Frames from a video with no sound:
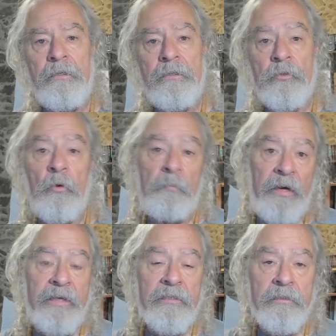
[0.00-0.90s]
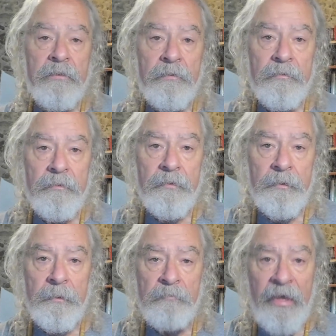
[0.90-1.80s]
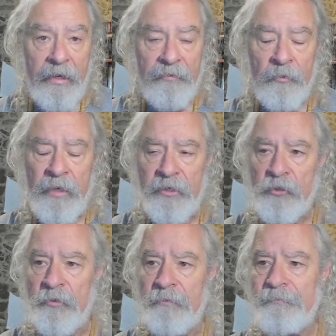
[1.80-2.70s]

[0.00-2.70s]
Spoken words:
So please make a donation.